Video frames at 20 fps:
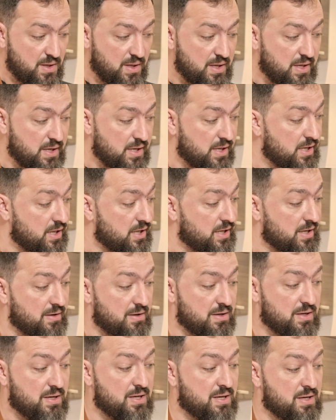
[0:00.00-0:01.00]

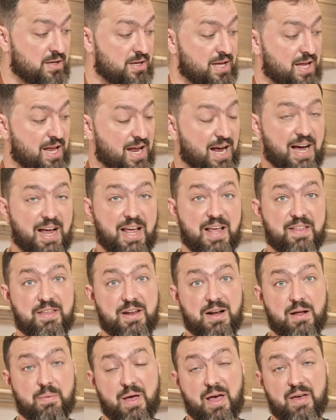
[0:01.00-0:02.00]
I
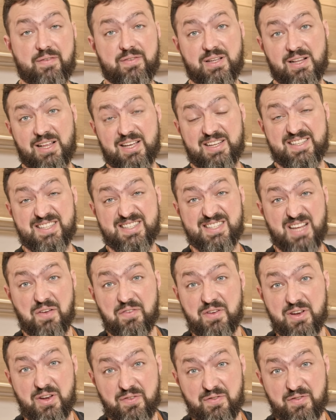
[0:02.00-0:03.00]
ended up having
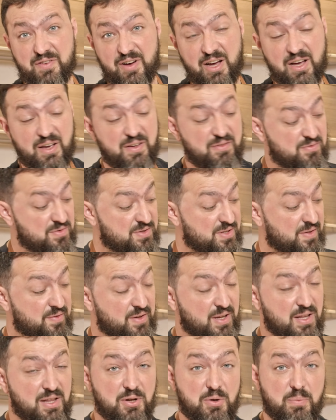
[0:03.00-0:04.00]
75,
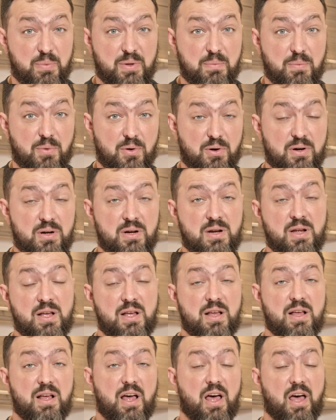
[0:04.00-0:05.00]
something a little bit more
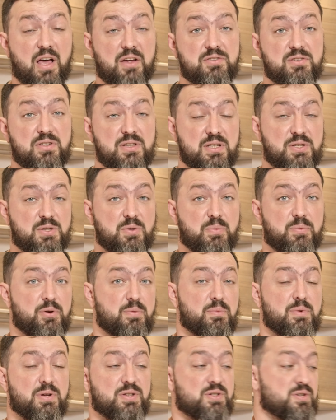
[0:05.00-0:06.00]
actually, so
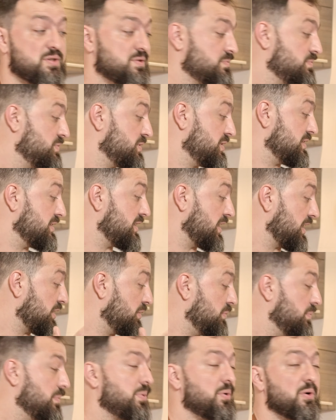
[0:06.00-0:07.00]
pretty much just
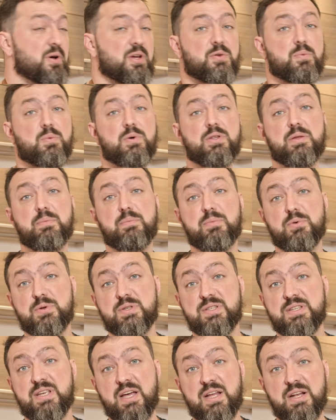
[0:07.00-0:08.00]
on point what the
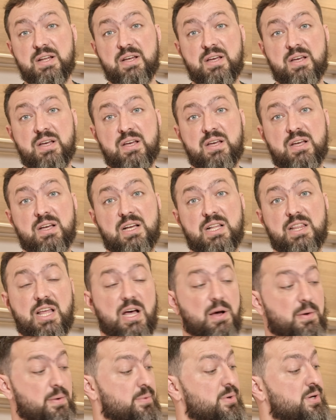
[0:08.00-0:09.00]
book said.
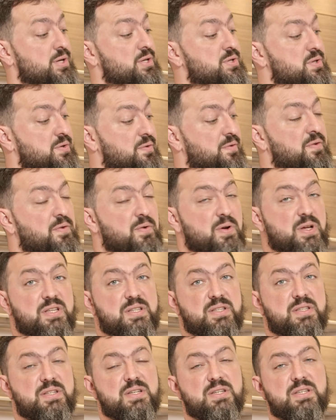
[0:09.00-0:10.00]
Now I'm going to
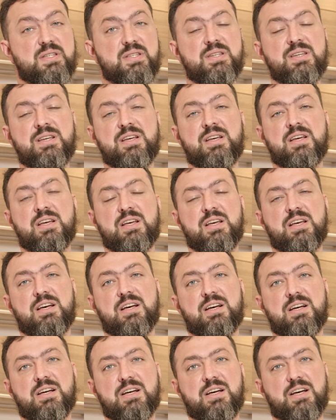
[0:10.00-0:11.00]
freeze these.
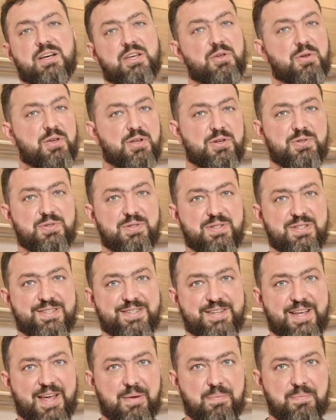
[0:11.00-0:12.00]
You can do the
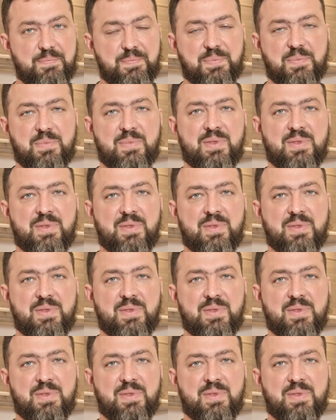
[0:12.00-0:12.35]
same.